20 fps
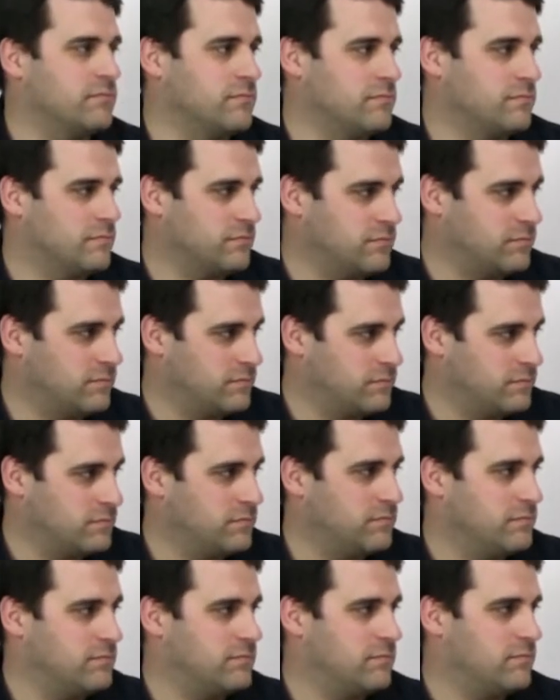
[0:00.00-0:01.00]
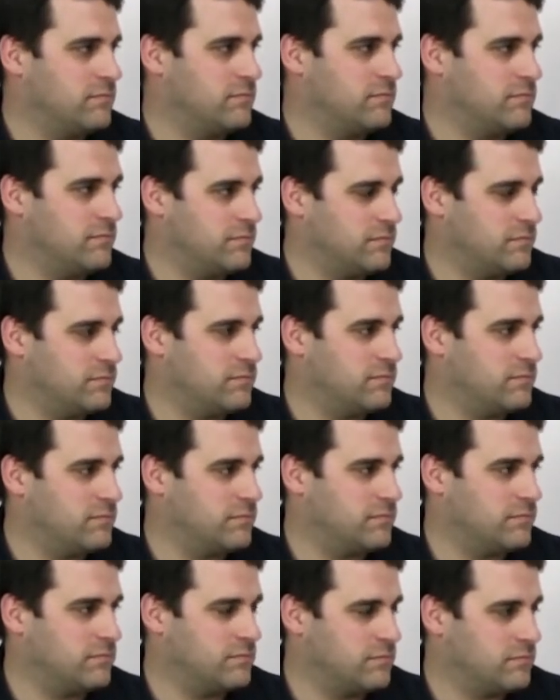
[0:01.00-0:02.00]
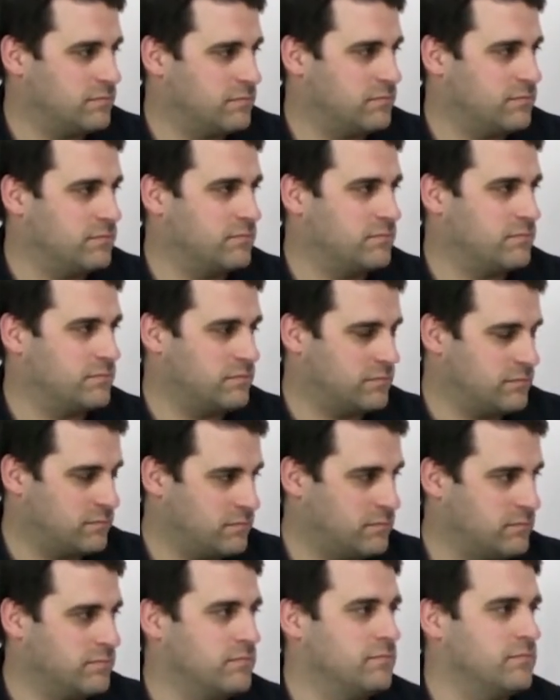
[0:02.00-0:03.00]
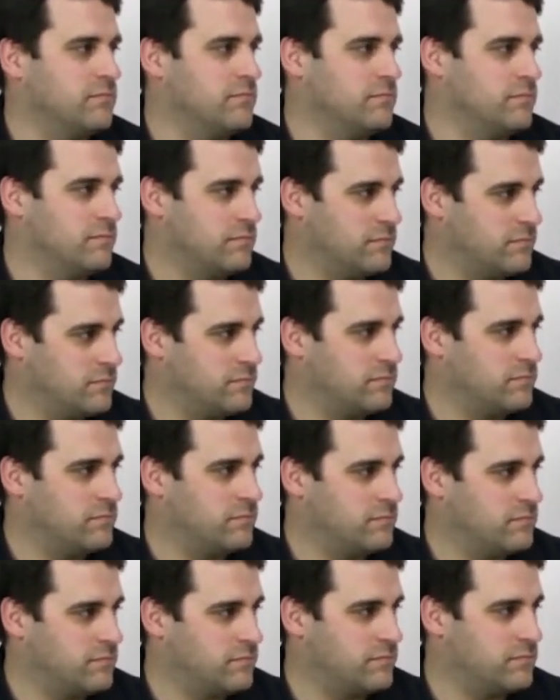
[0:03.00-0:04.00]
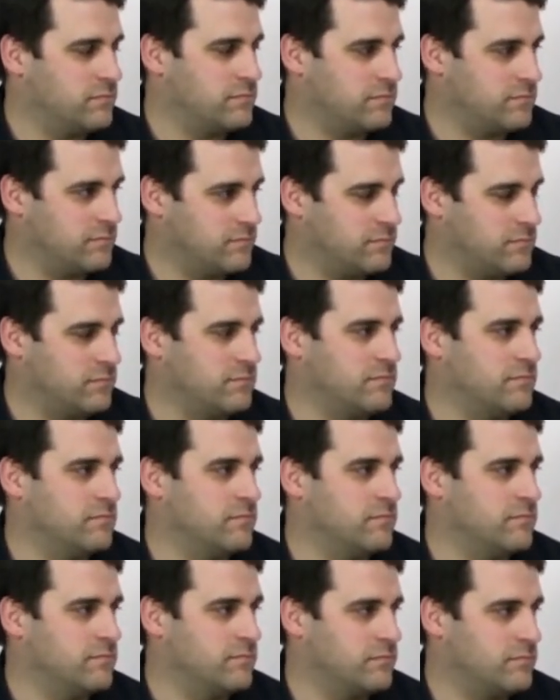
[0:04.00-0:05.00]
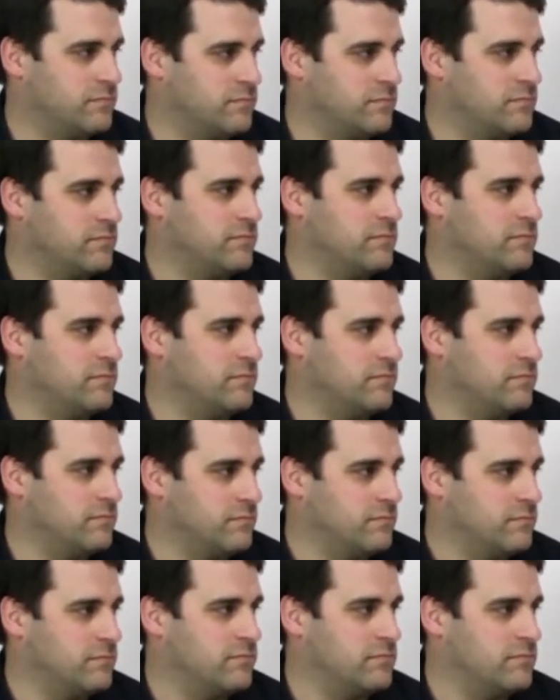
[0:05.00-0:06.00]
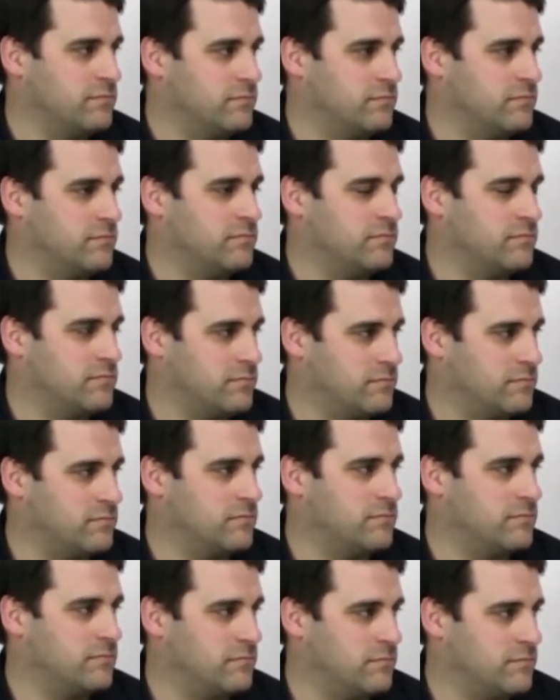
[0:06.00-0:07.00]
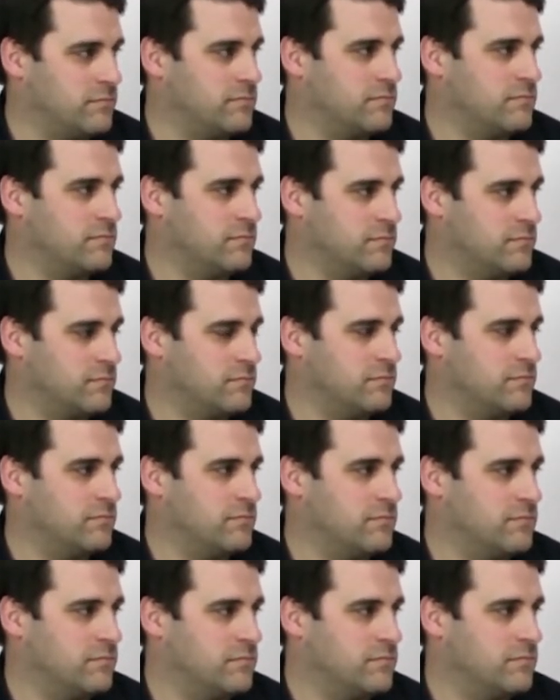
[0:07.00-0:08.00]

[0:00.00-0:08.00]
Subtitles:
This person isn't speaking.